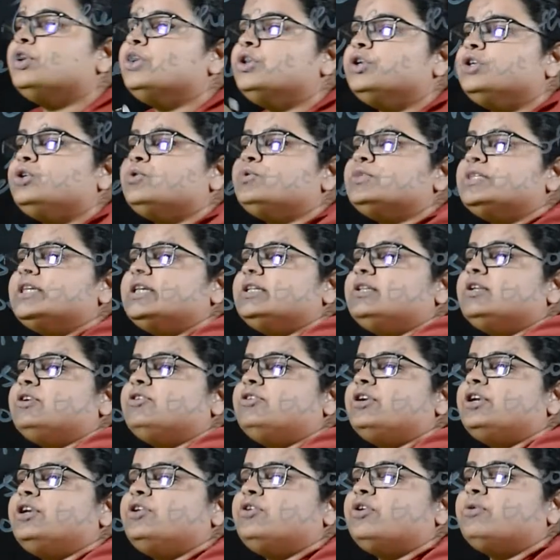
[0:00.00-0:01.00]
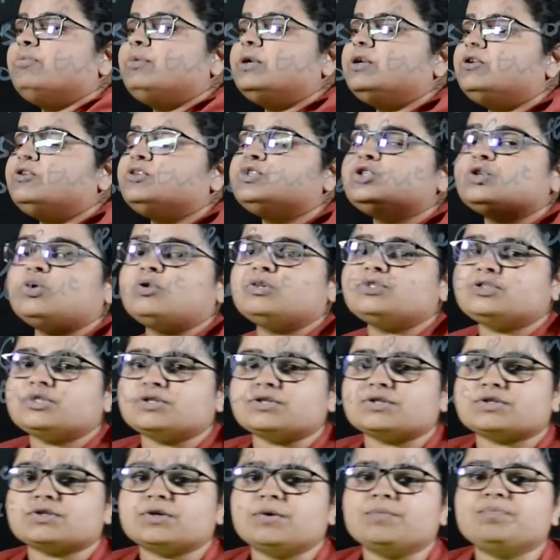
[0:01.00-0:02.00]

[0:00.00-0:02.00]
using the renewable resources.